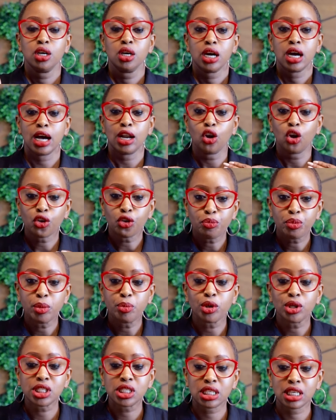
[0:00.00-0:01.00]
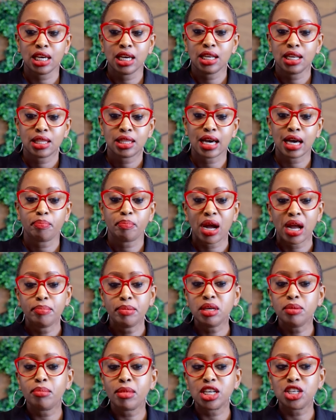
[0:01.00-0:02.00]
A lot of people said that by
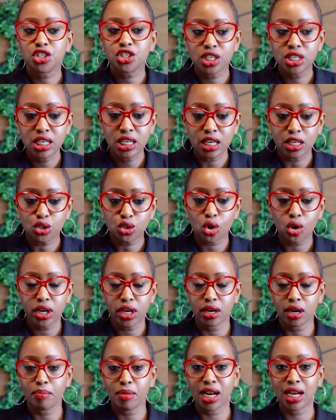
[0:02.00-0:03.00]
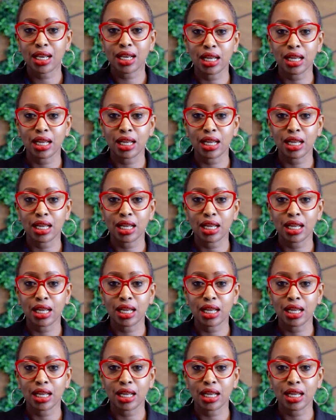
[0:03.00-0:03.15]
me mentioning and talking about it,